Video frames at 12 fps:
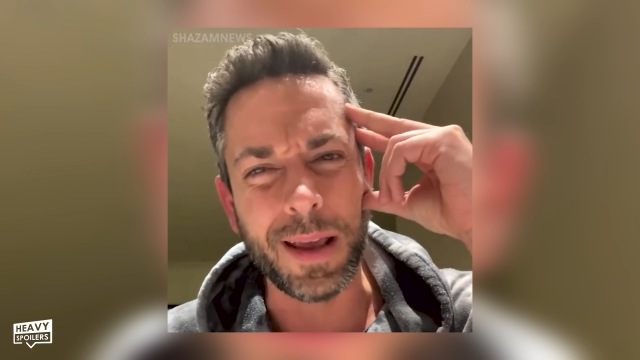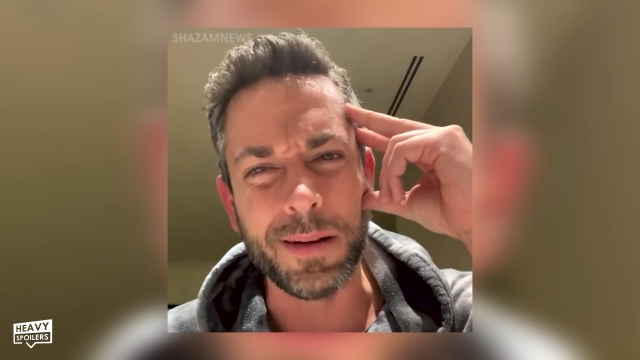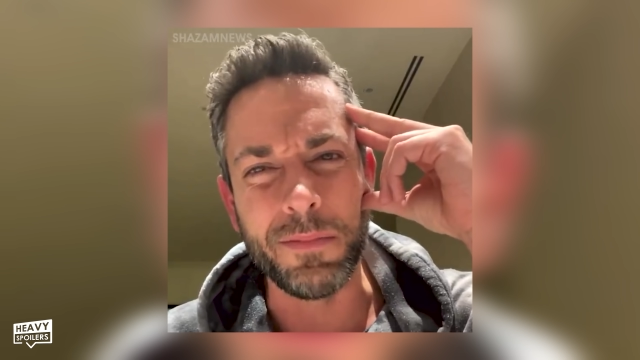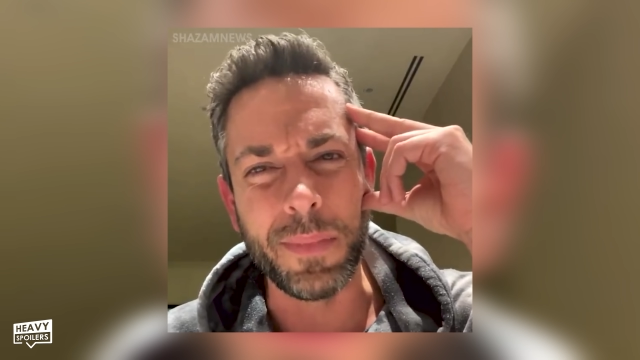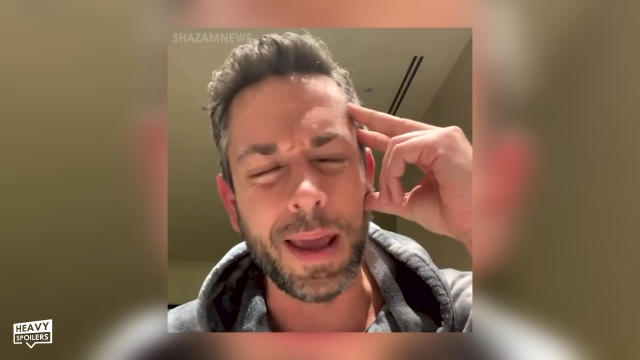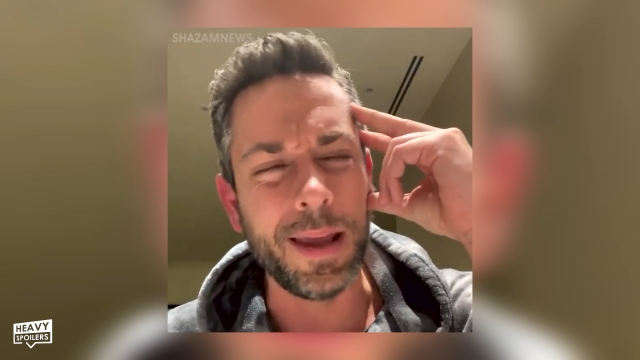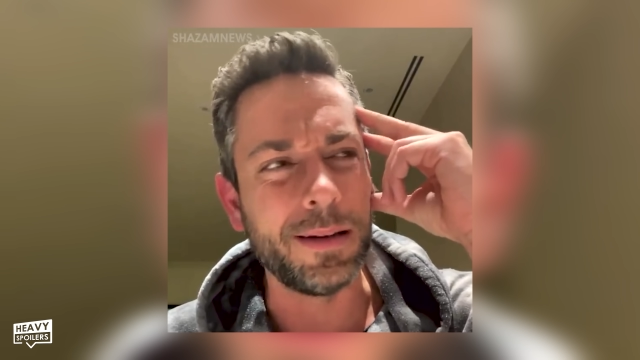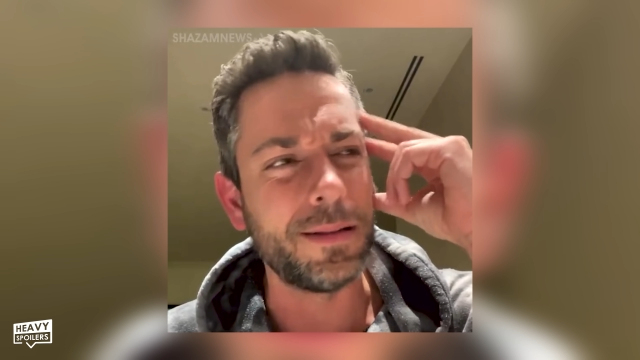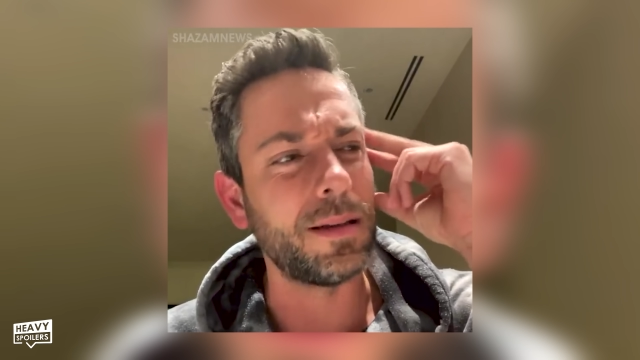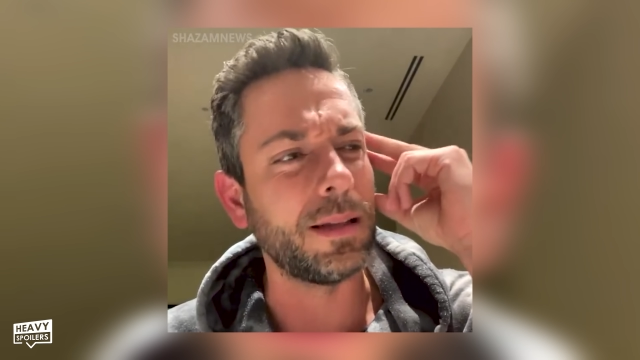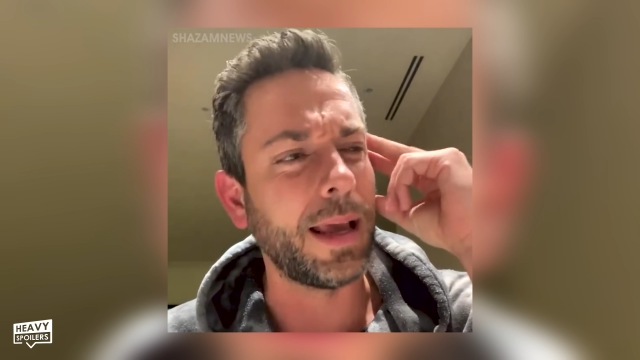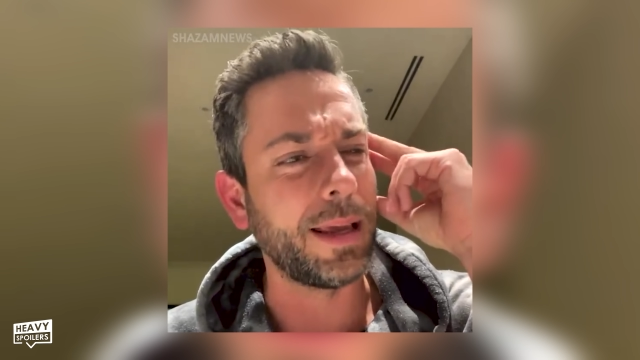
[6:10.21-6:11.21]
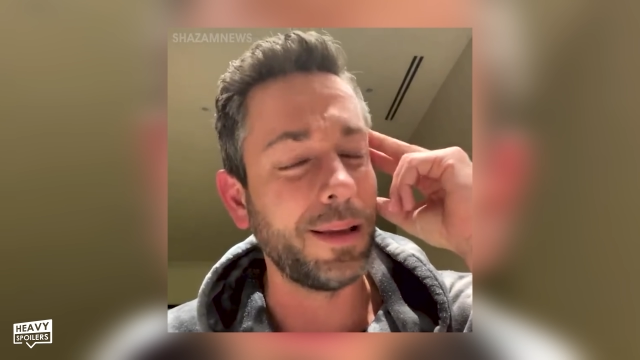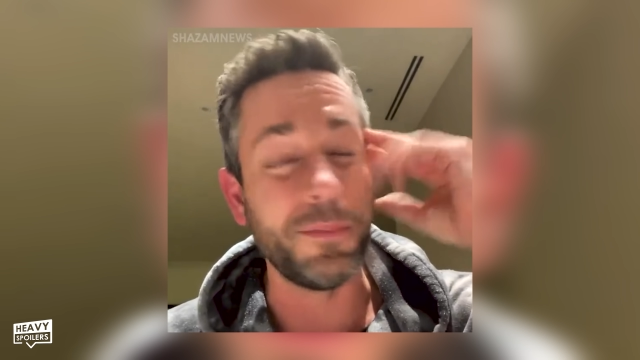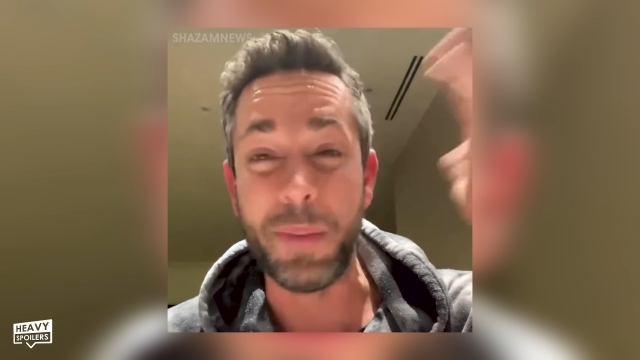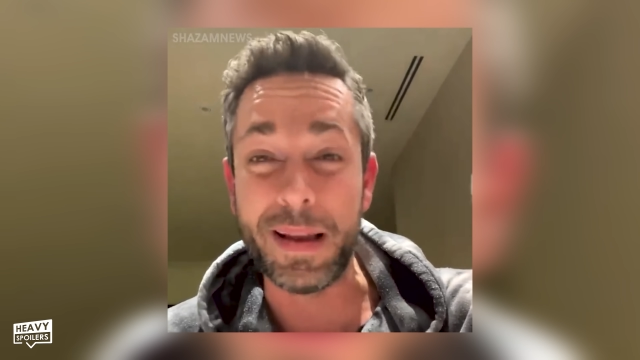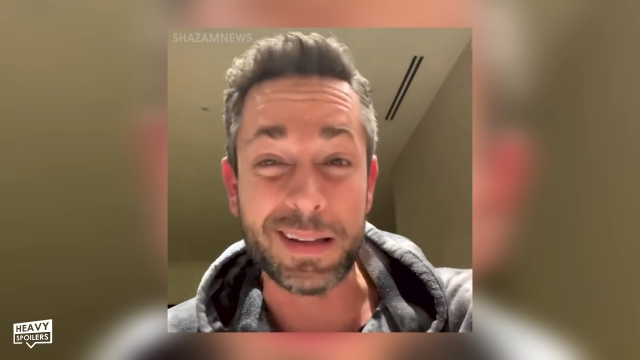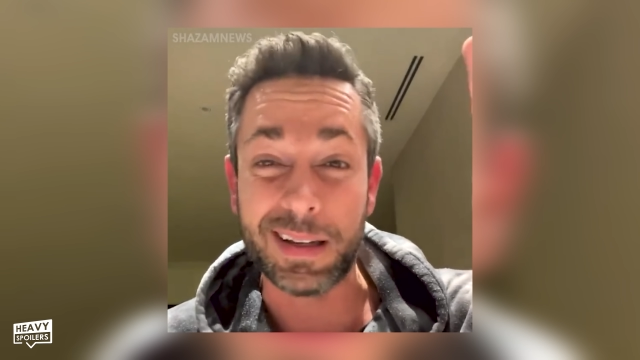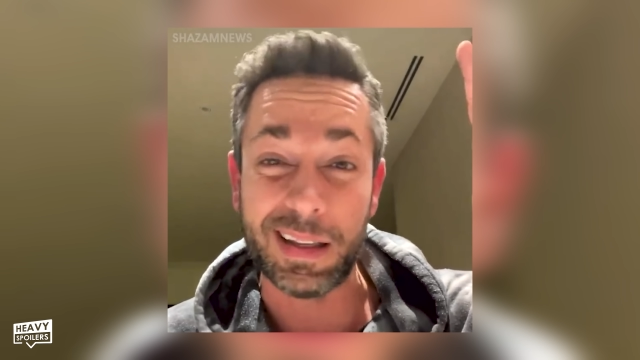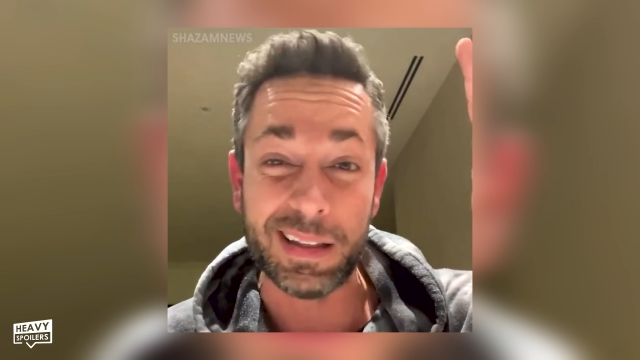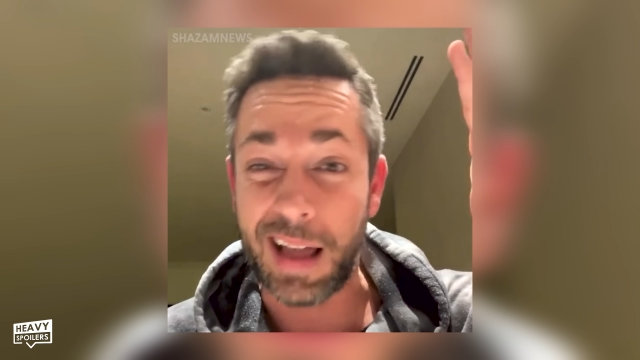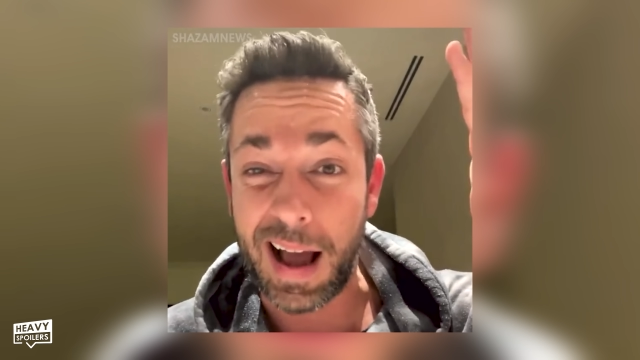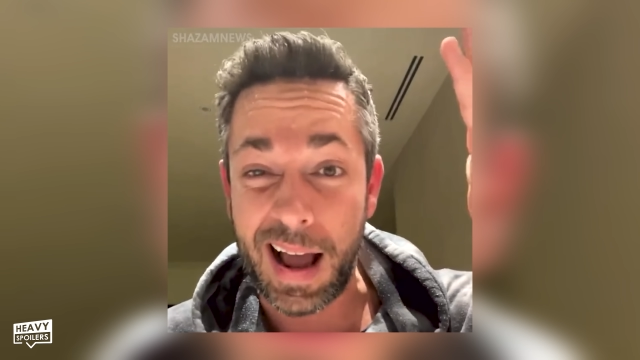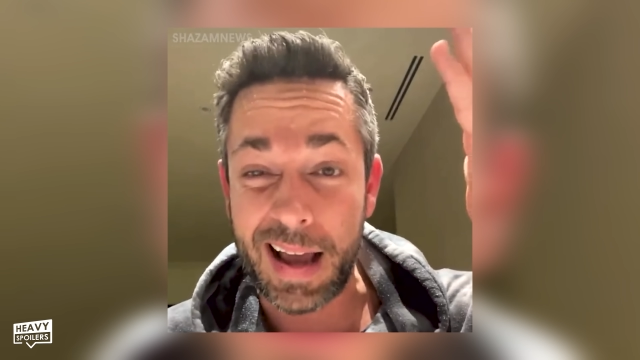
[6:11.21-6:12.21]
and and like basically
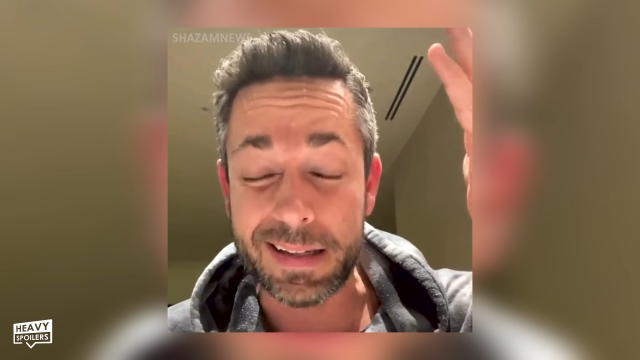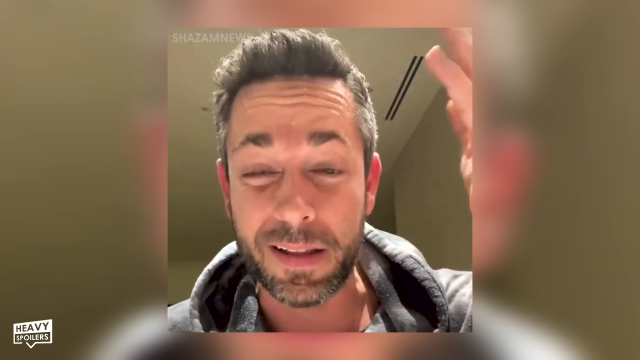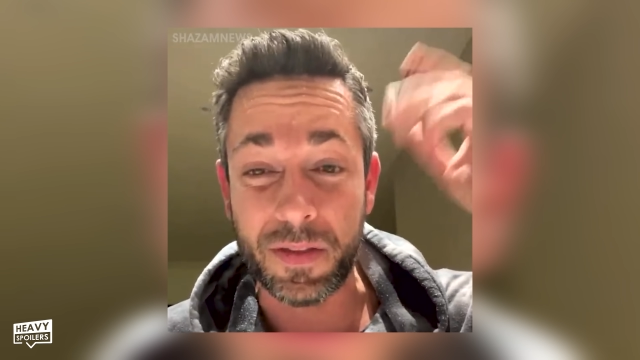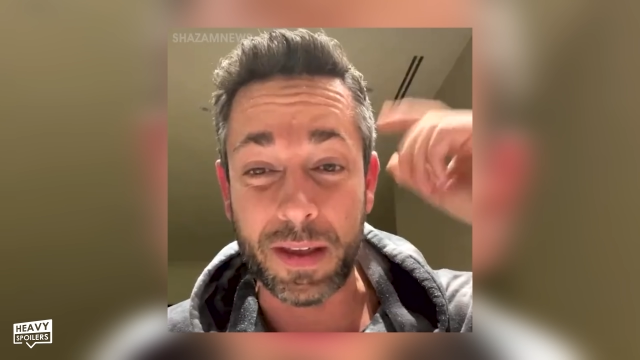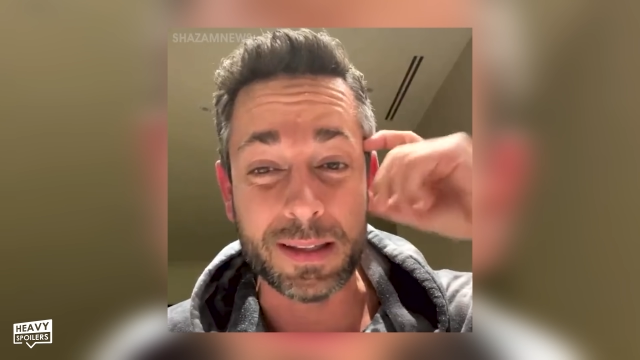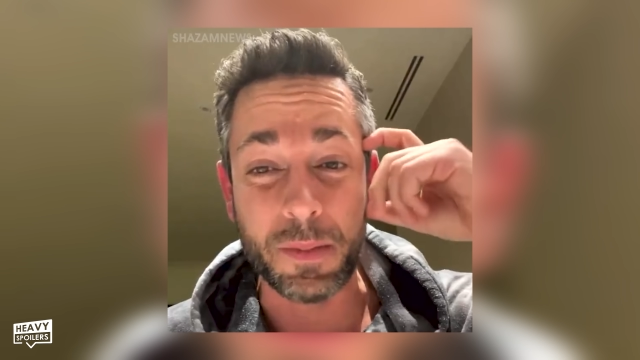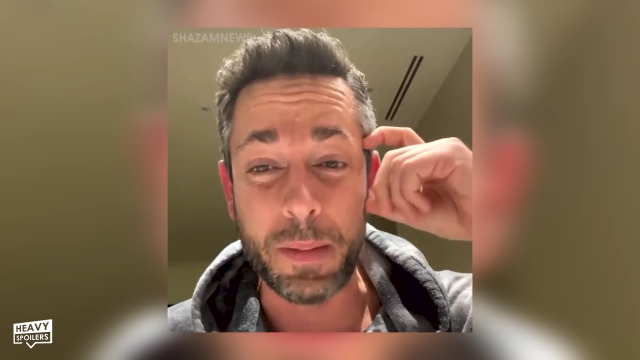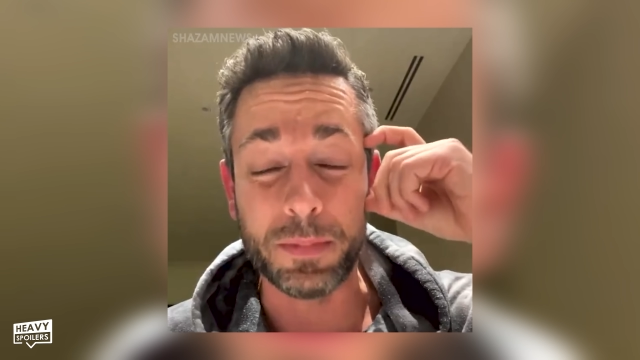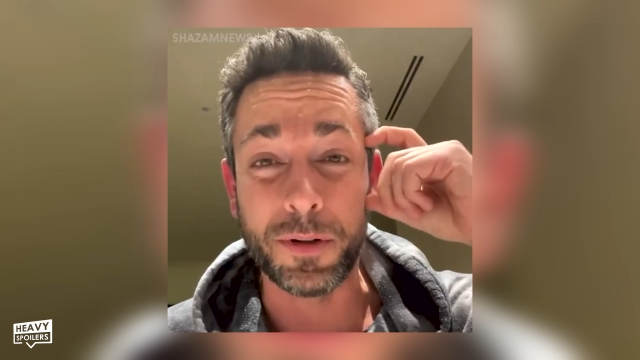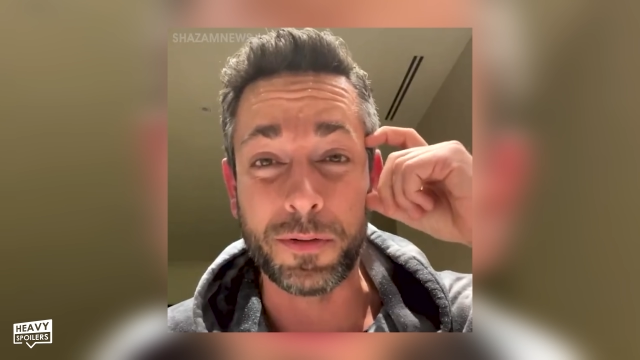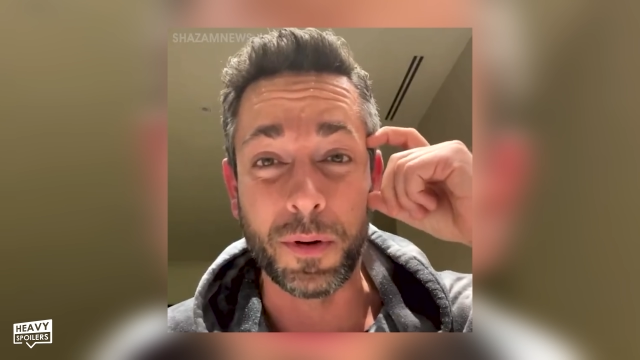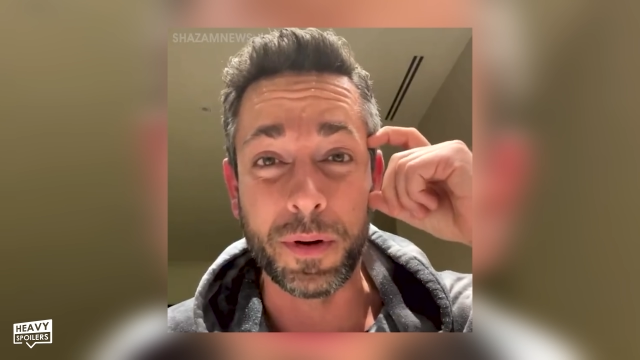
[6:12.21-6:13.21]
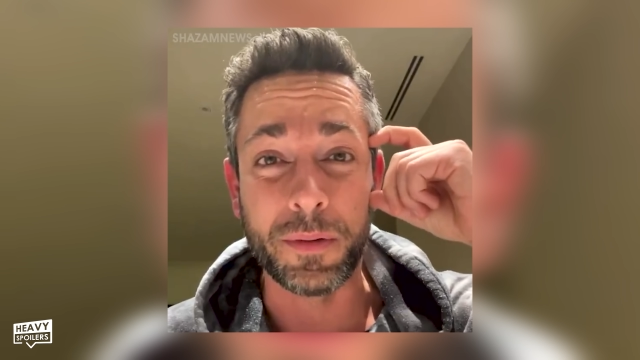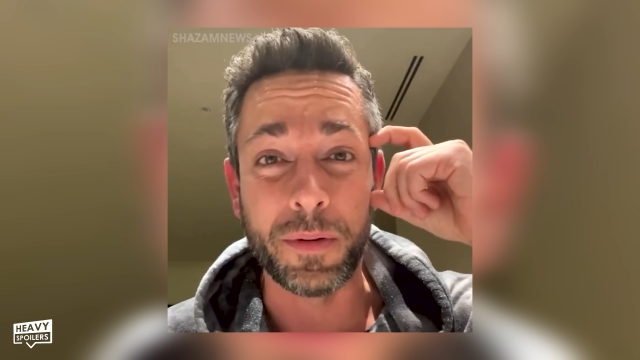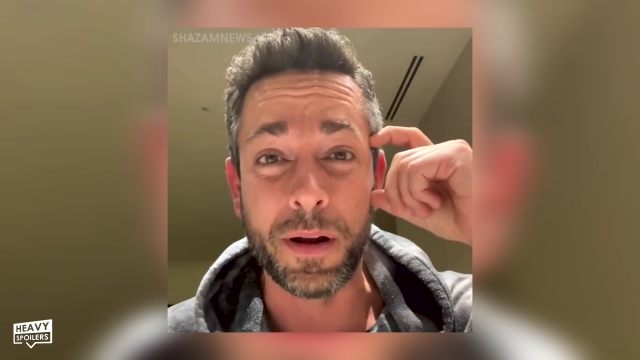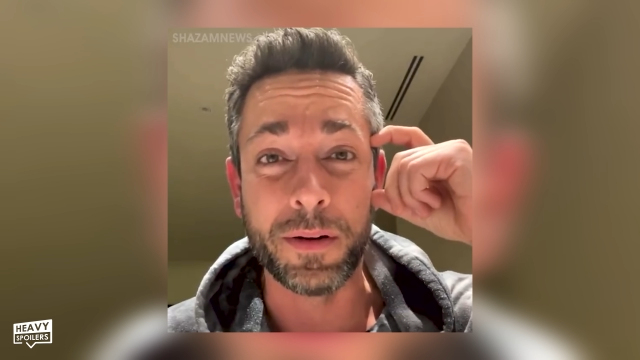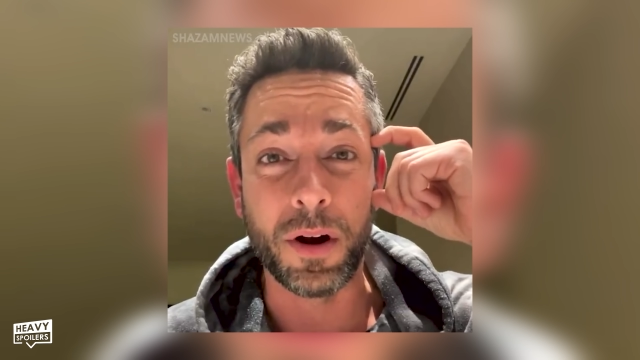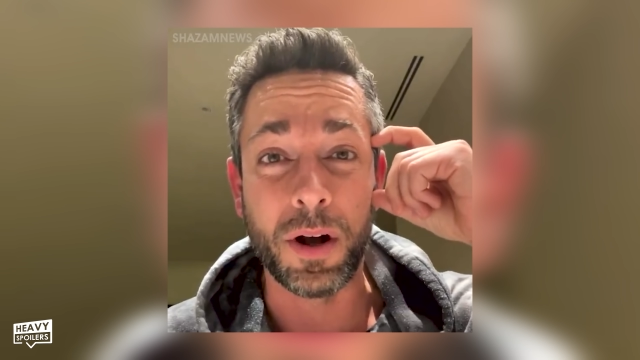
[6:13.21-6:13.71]
lies and things that people were throwing around